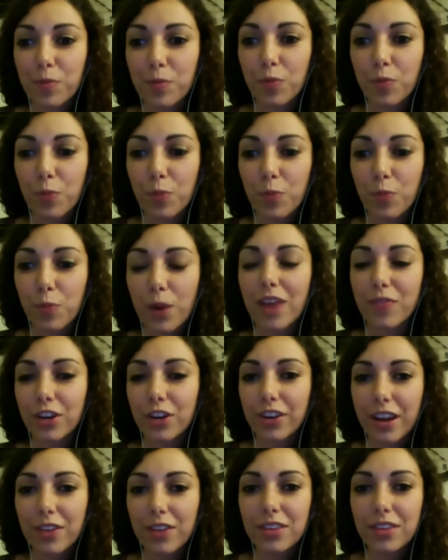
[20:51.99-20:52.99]
when I
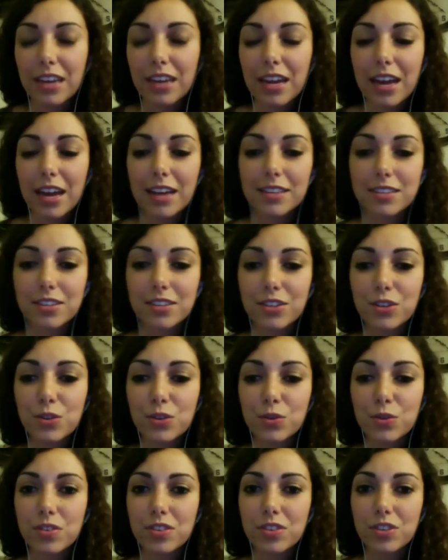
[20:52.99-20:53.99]
figured out that I had
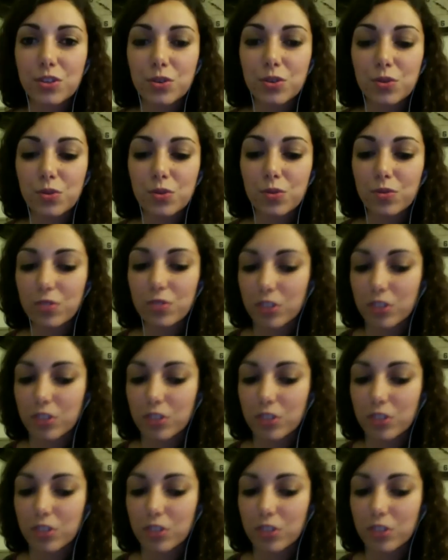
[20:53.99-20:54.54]
to do